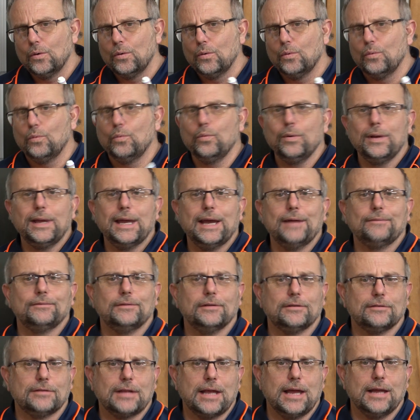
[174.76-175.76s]
we have to
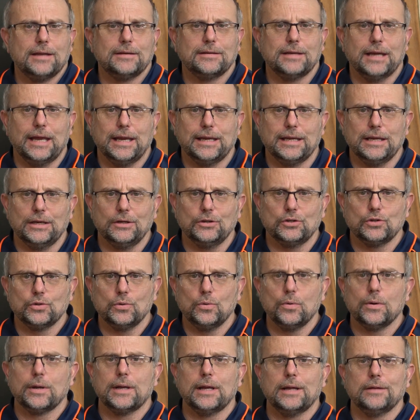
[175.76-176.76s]
start taking
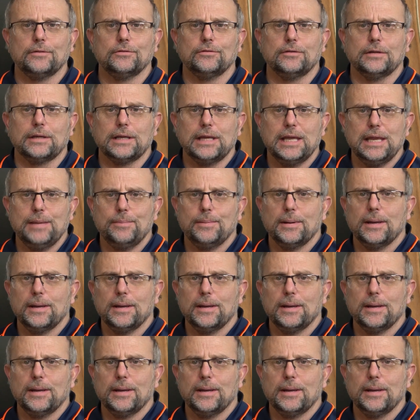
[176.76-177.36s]
shortcuts to keep